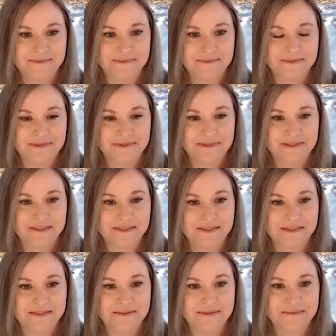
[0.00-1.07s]

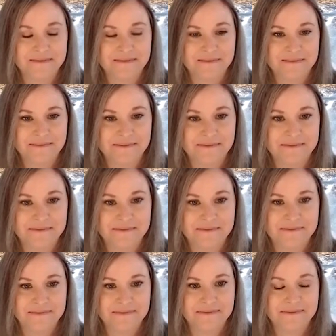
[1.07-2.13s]

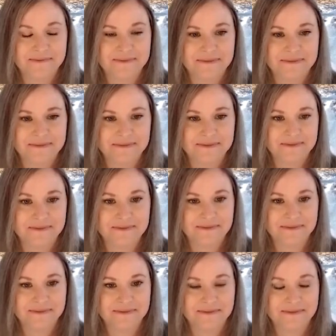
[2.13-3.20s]

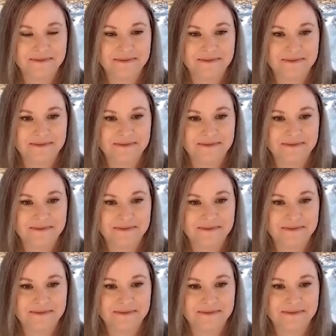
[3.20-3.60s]
(silent)